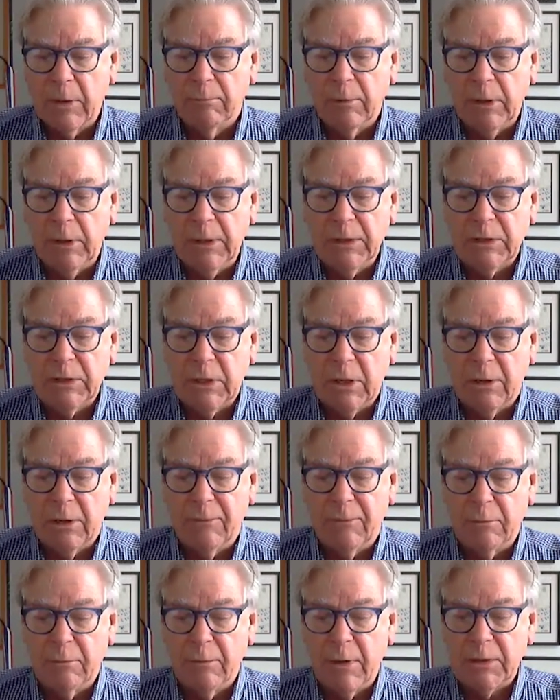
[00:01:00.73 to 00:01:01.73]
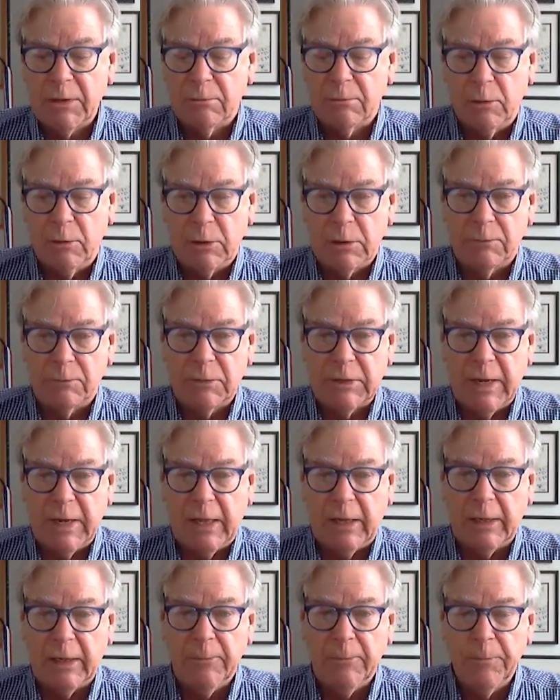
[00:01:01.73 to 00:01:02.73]
release of the Racing Rules of
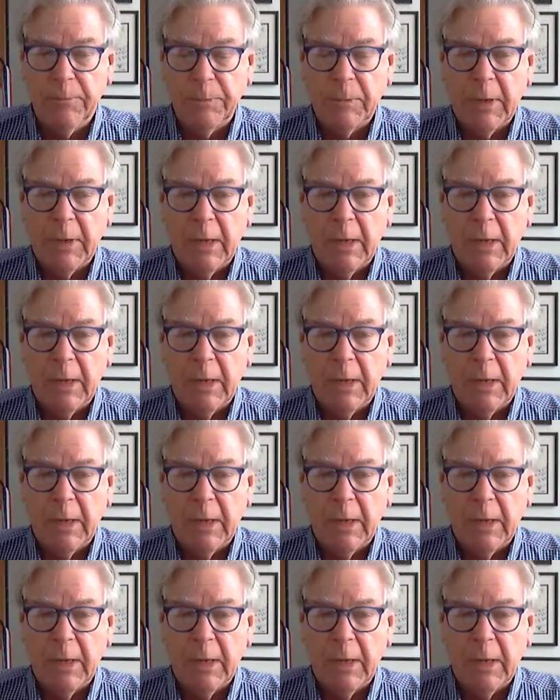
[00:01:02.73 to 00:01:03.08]
Sailing,